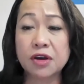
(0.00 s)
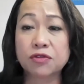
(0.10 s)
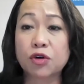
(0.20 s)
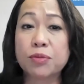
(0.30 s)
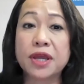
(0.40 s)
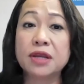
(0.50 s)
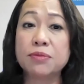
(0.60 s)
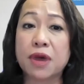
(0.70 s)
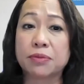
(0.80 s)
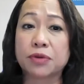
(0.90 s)
for many
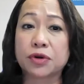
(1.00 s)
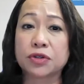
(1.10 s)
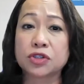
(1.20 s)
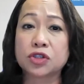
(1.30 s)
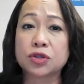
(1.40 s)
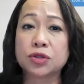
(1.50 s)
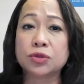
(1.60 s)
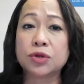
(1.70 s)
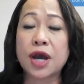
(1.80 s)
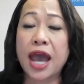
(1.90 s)
members to